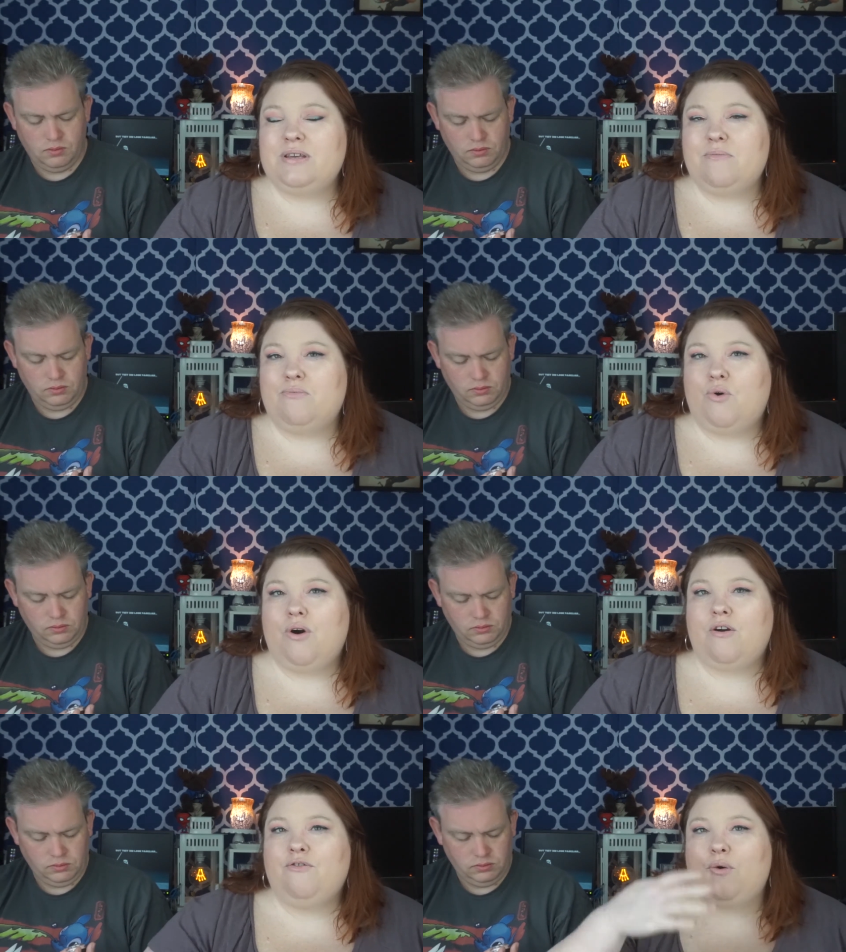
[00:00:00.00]
Speaker 1: it
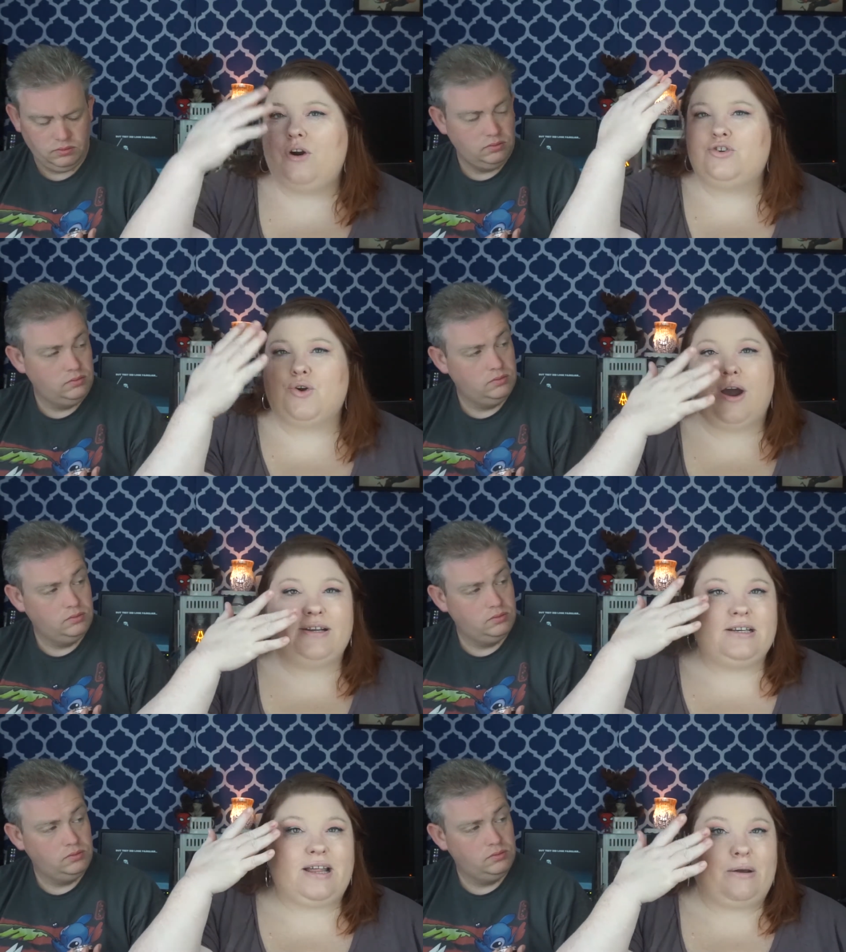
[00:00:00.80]
more for
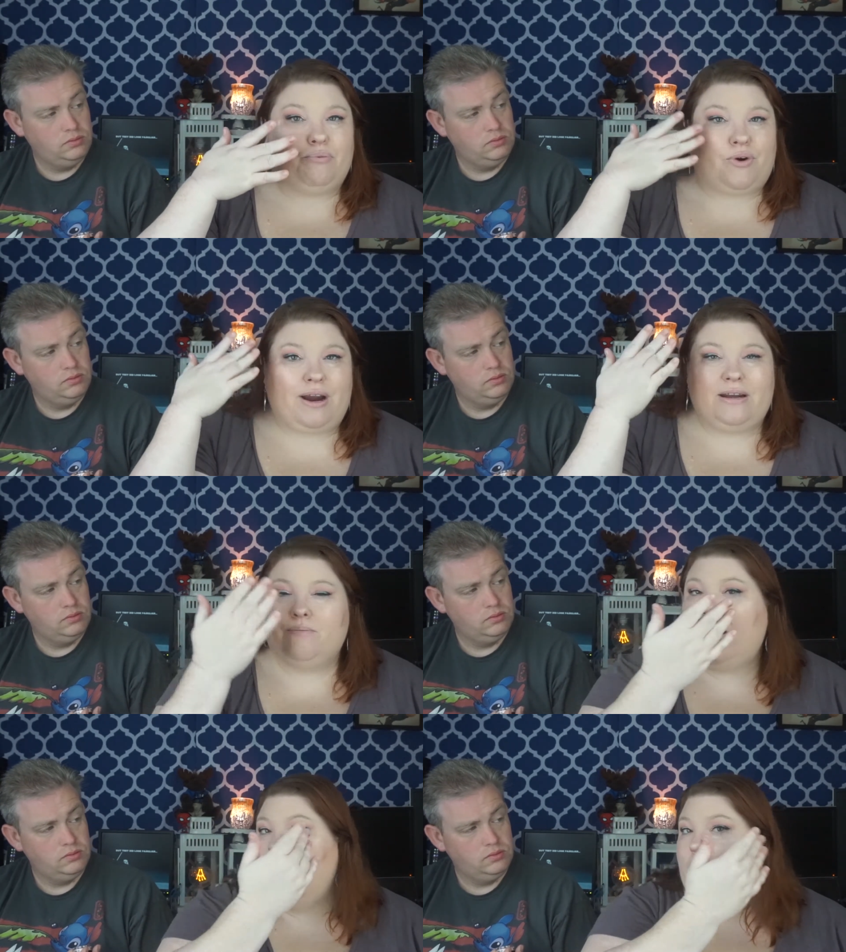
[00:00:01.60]
trying to like brighten
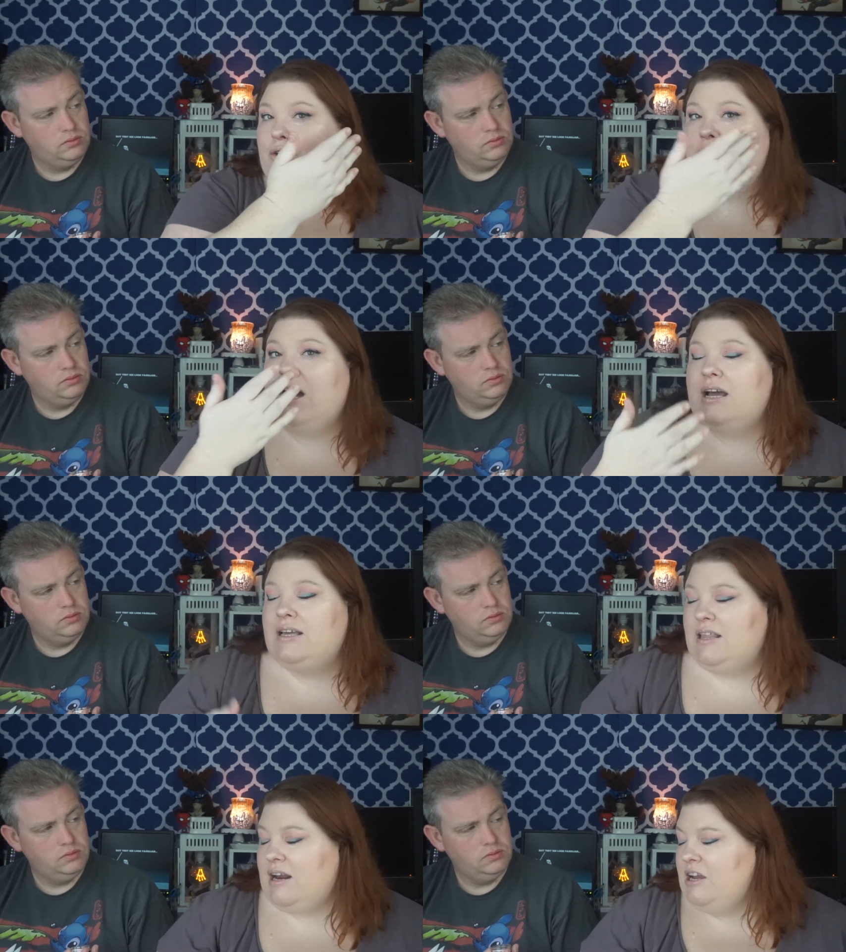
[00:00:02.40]
my under
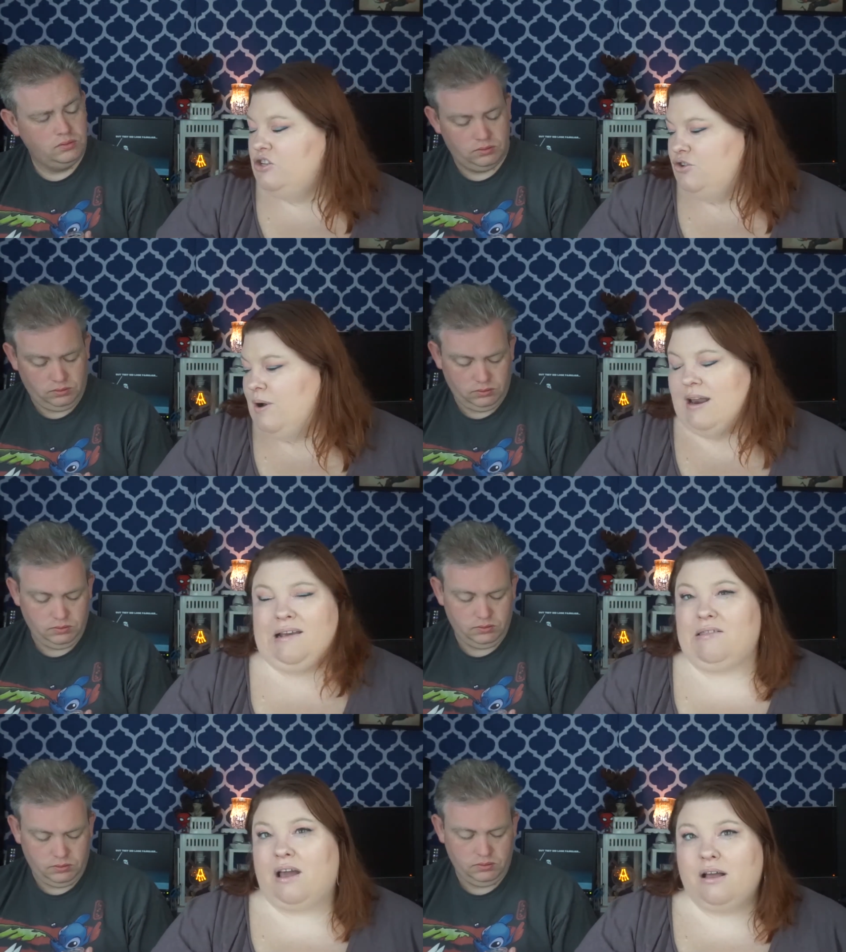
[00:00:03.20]
eye than I do
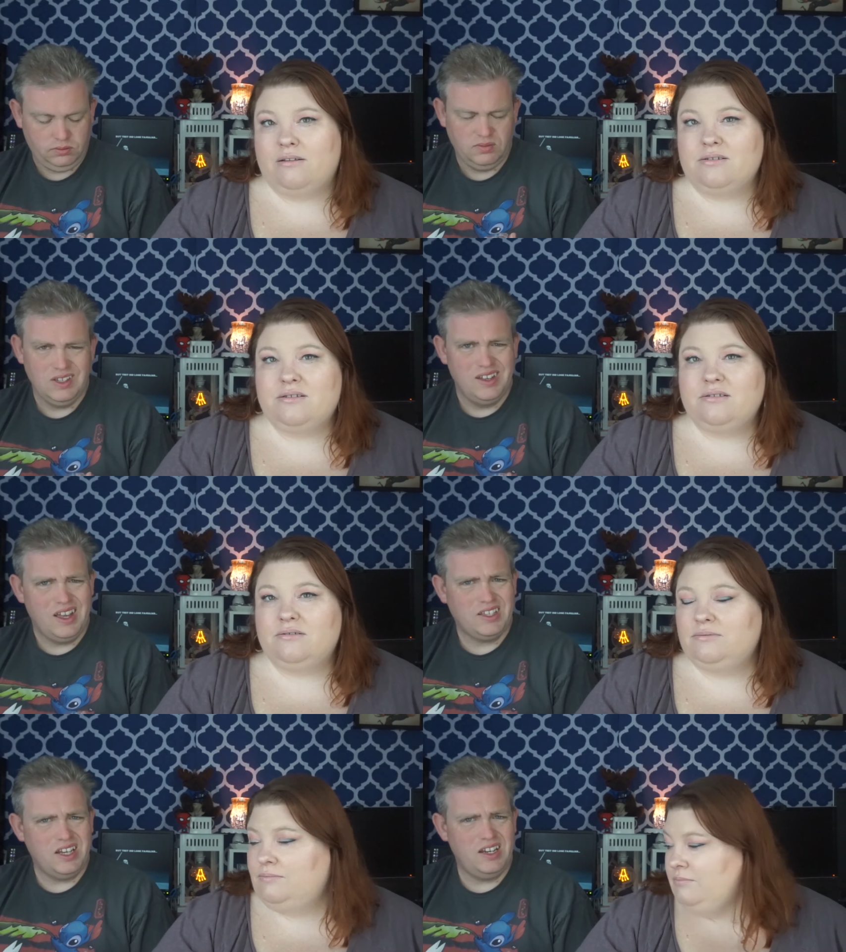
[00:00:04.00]
anything else.
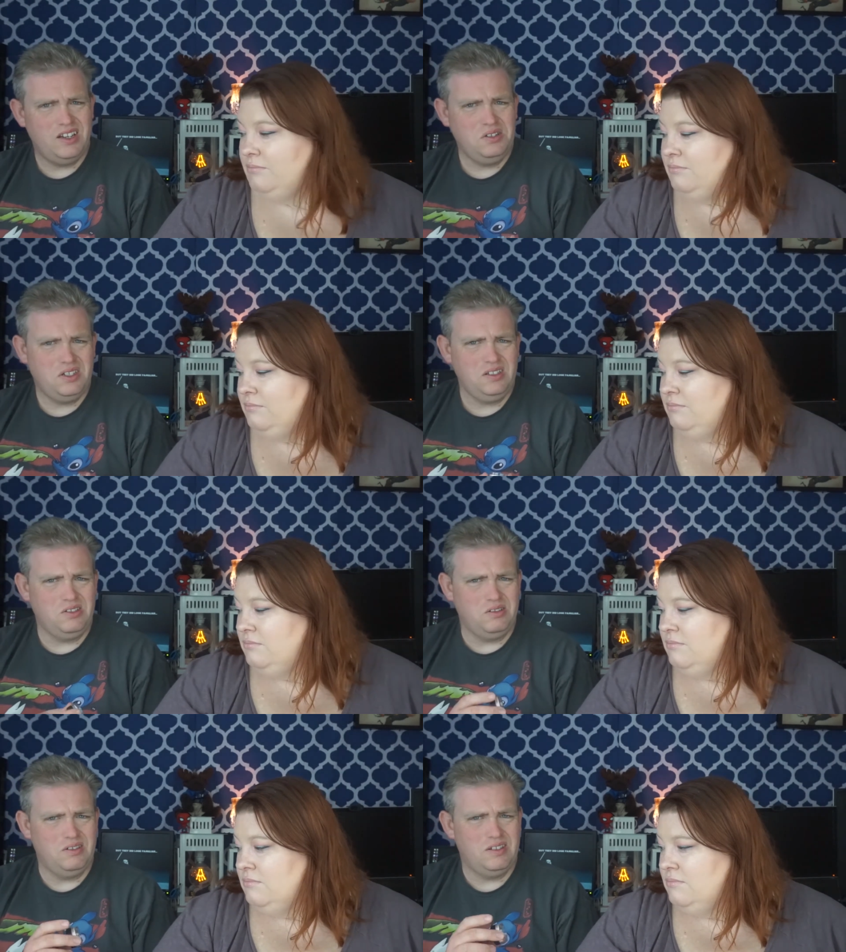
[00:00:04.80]
It's got an interesting
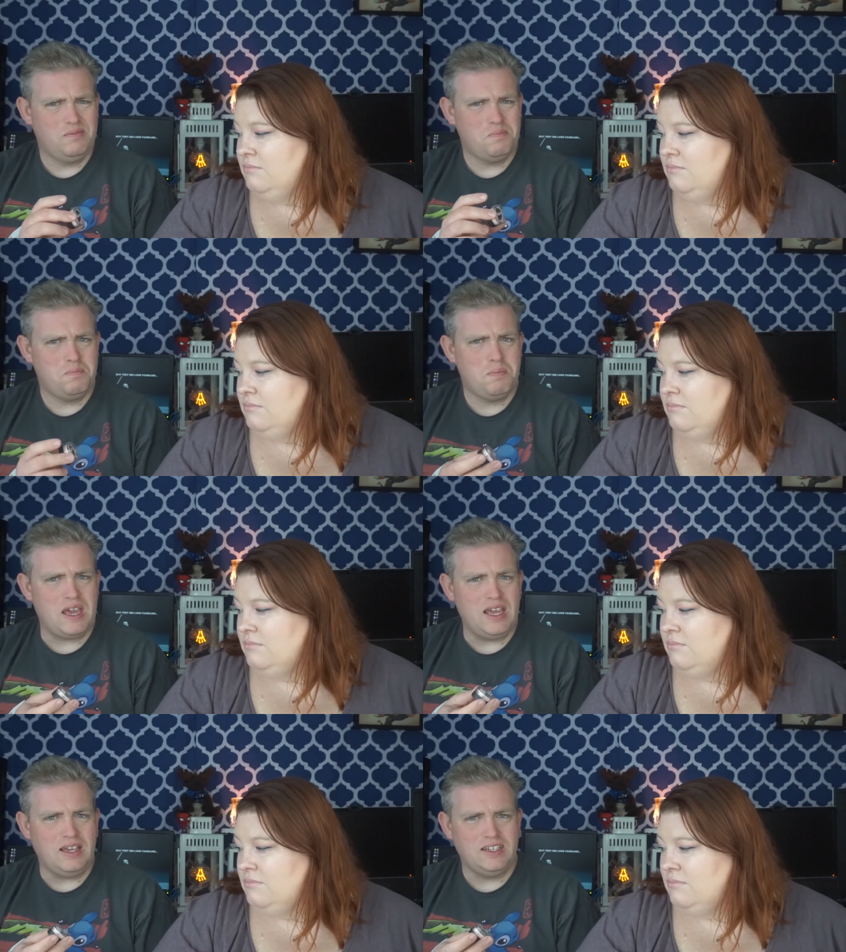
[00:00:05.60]
little
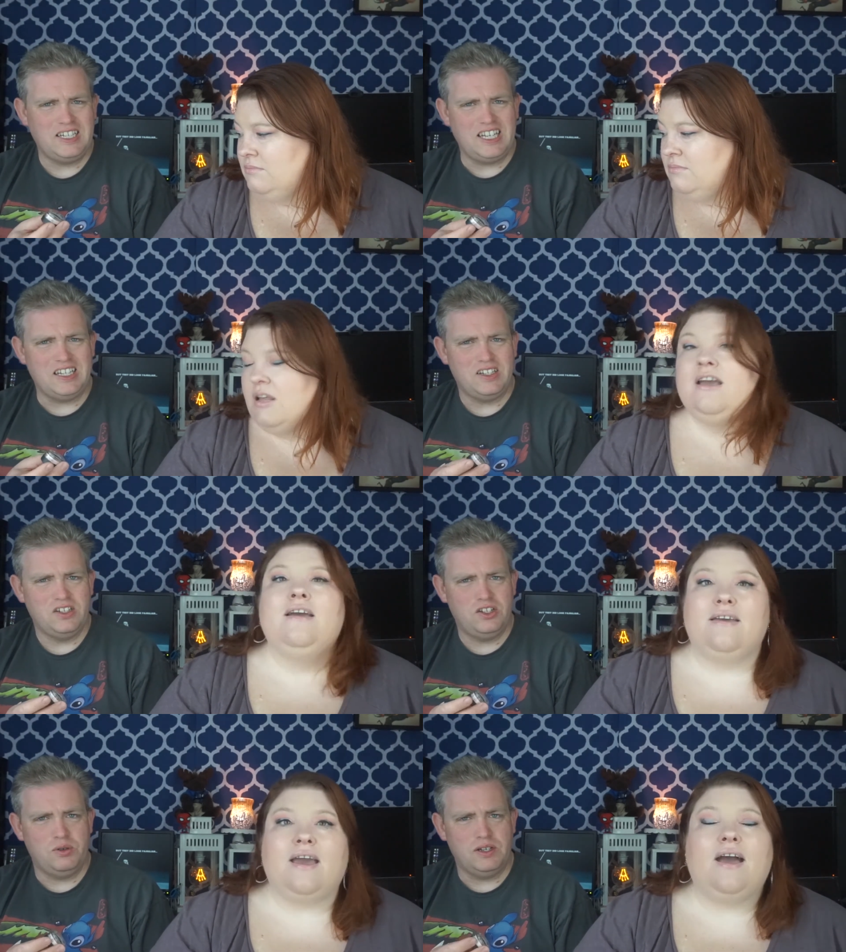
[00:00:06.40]
Speaker 2: pink tint
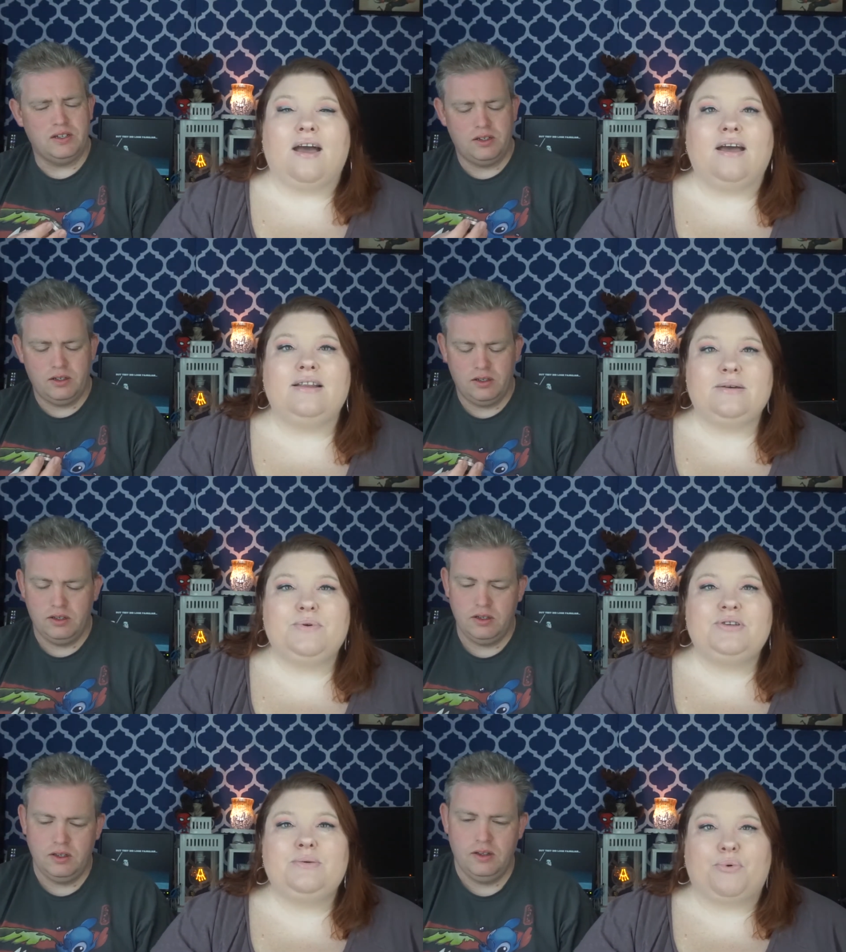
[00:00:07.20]
Speaker 1: to yeah, it. Yeah, it's
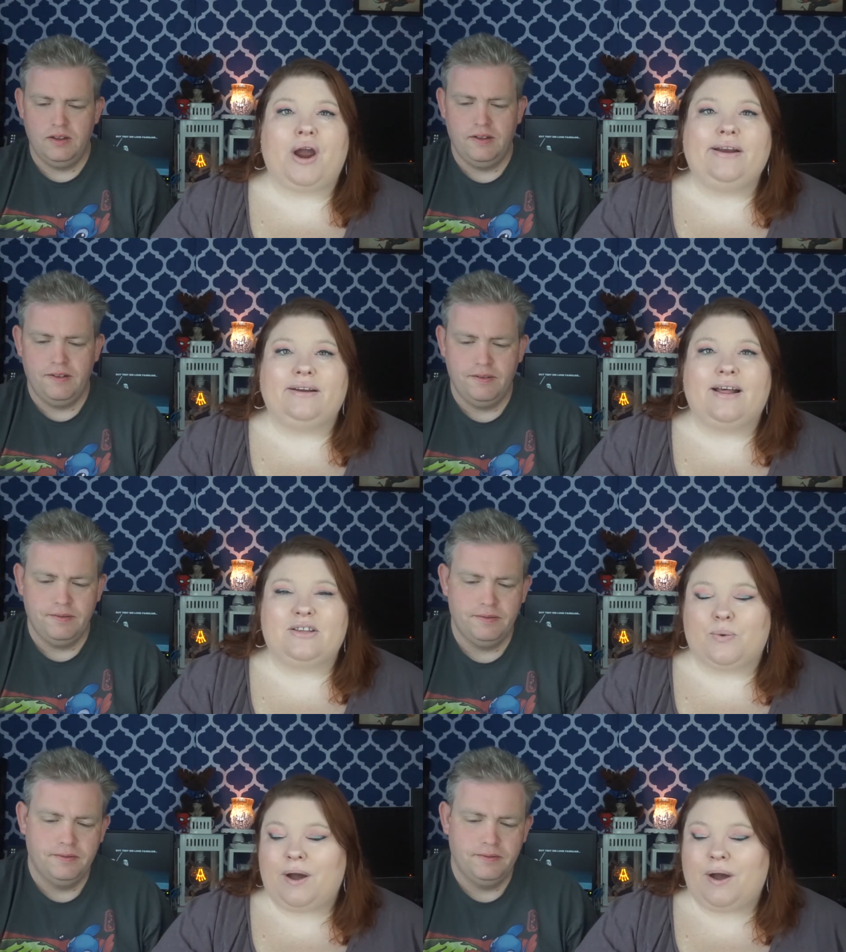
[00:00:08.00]
supposed to brighten, that's